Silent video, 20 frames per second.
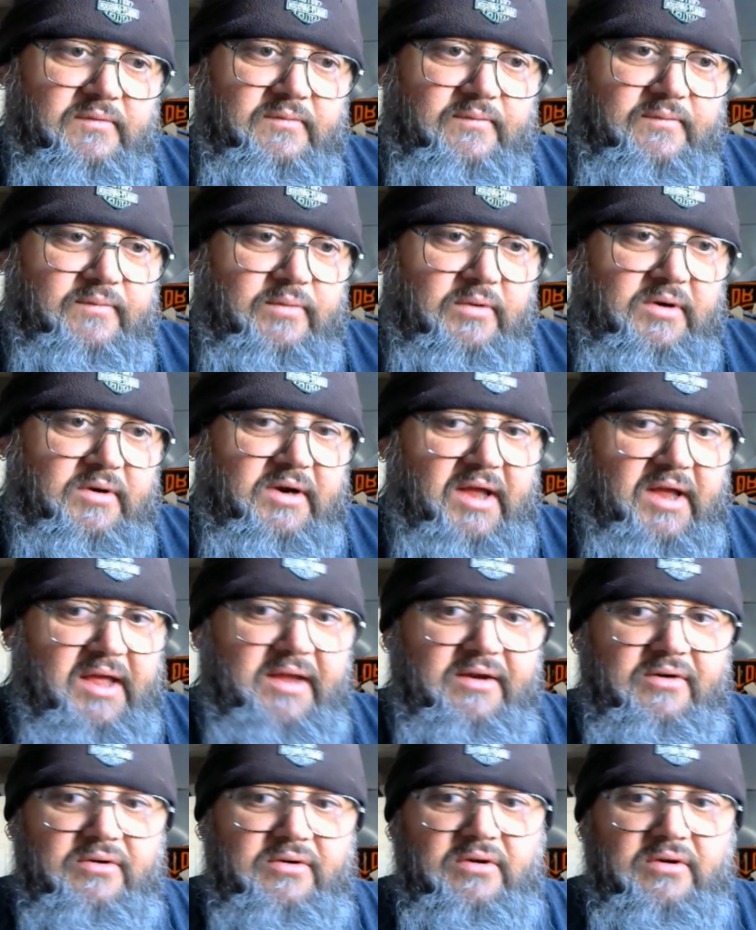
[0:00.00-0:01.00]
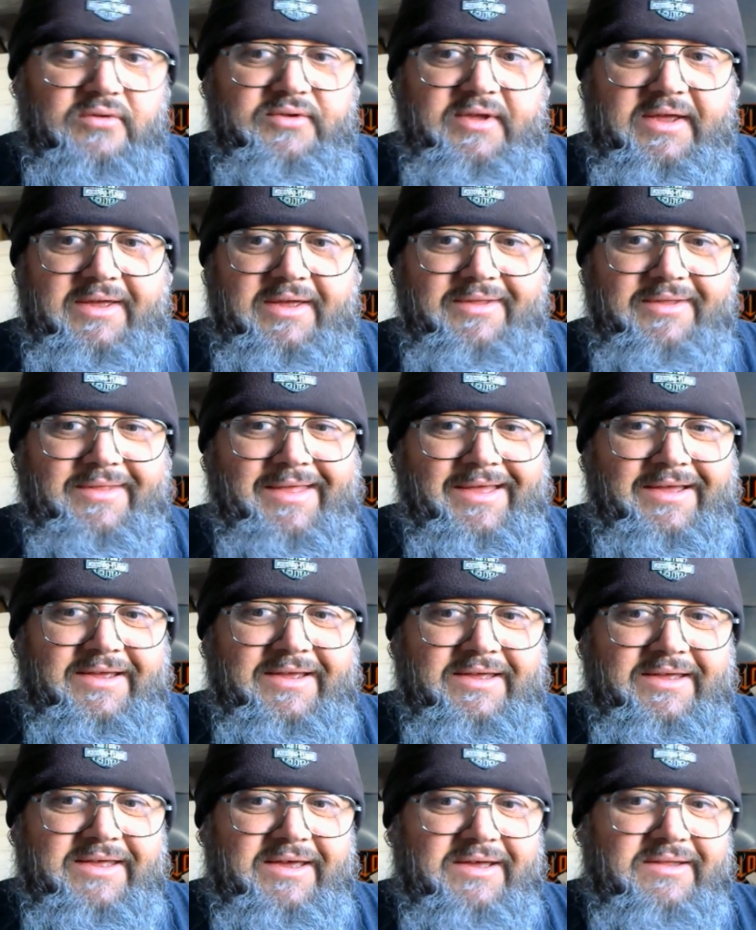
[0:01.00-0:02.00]
for an 8-year-old to get that
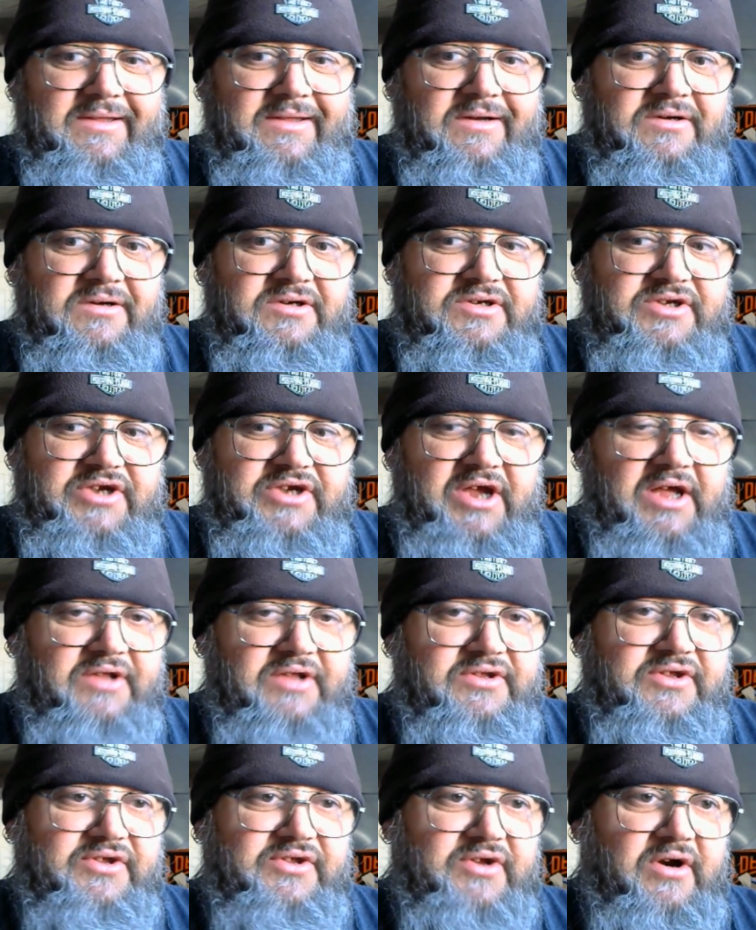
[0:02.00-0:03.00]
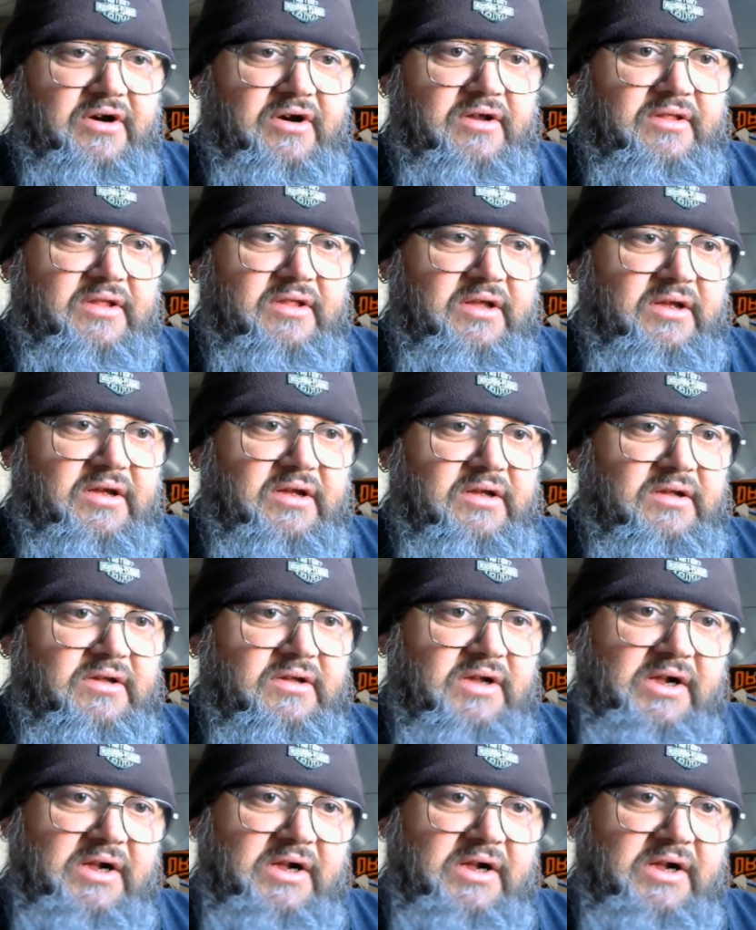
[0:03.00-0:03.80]
kit, there's chances are that